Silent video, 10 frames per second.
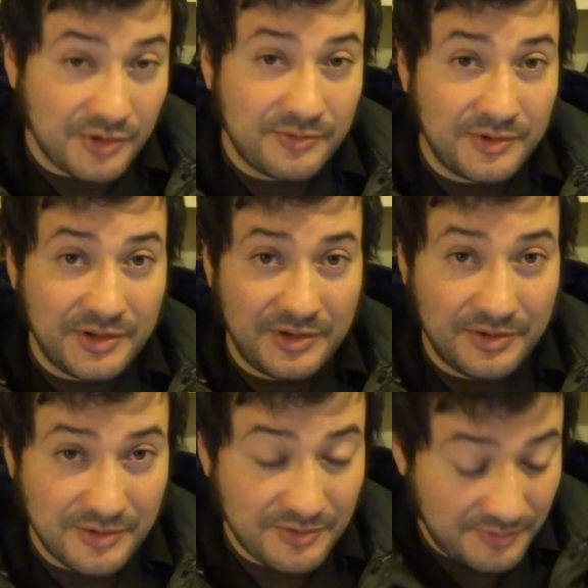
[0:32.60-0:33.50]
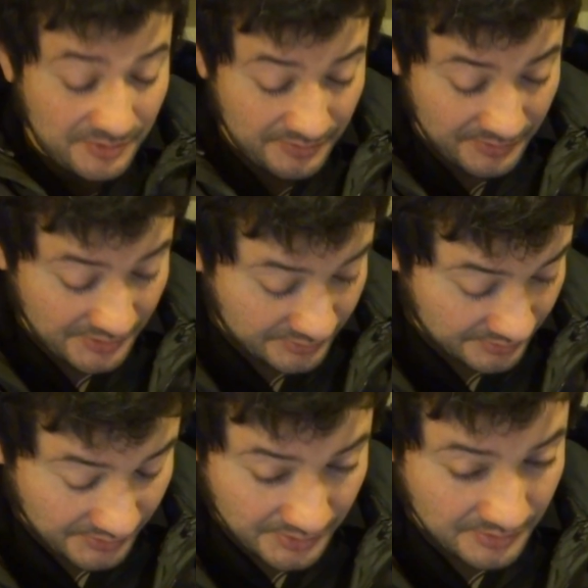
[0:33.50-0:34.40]
briefly here for
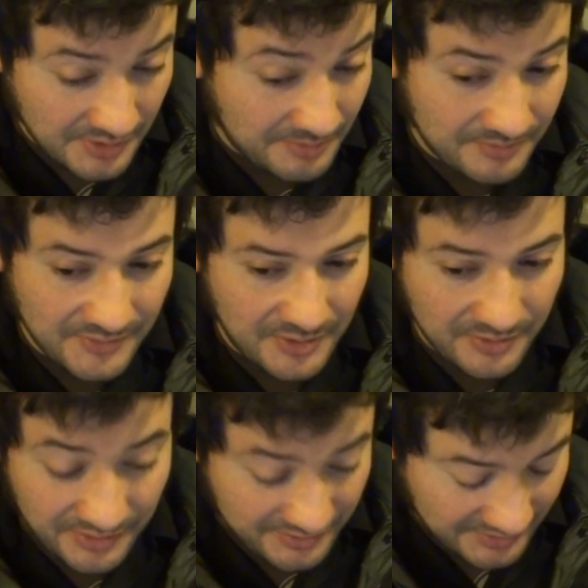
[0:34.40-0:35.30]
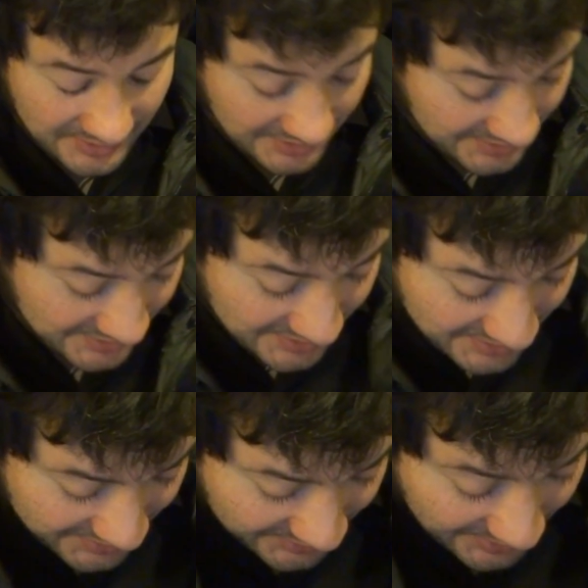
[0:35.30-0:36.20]
this review. I'm already
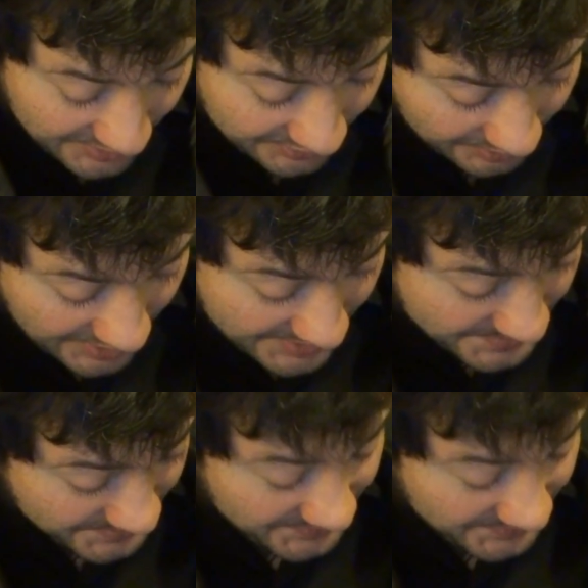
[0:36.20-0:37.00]
starting to sweat.